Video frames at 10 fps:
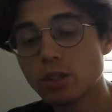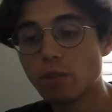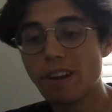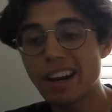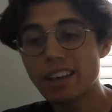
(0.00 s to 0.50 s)

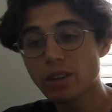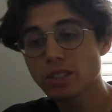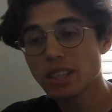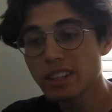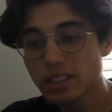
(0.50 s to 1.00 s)
if any of those
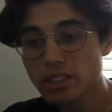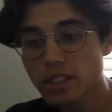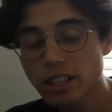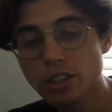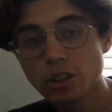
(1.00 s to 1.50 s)
sound
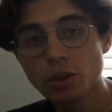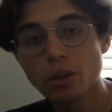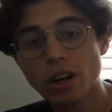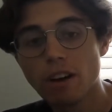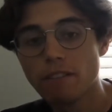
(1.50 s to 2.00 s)
interesting to you,
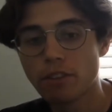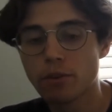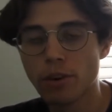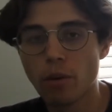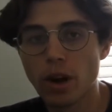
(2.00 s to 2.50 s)
feel
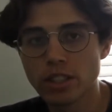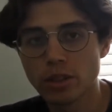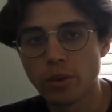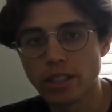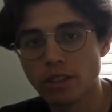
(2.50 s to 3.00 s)
free to watch the
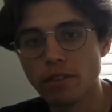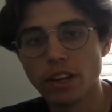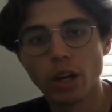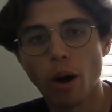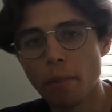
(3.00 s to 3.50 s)
rest of the
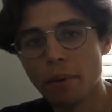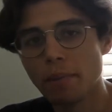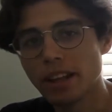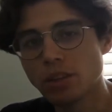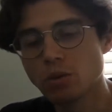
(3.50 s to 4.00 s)
video. I'm going to
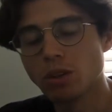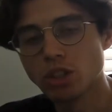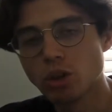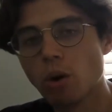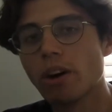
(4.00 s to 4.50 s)
make this one
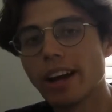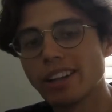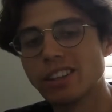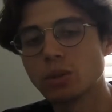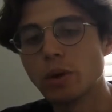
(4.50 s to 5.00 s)
short
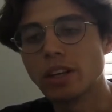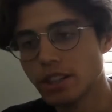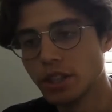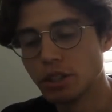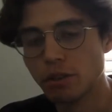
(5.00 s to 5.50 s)
and sweet
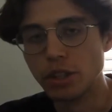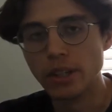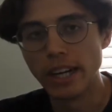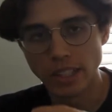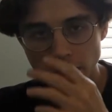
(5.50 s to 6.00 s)
just for you
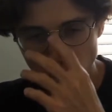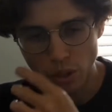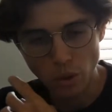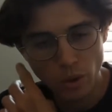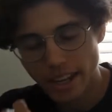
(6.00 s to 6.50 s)
guys.
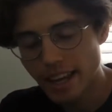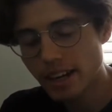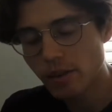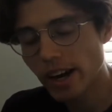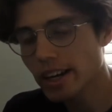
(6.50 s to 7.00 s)
So
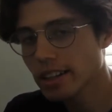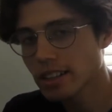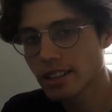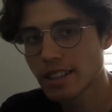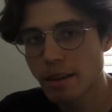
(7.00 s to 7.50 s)
getting right into
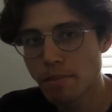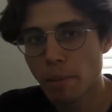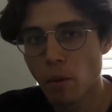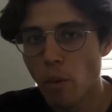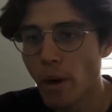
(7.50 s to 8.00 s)
tip
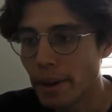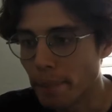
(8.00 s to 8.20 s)
number 1,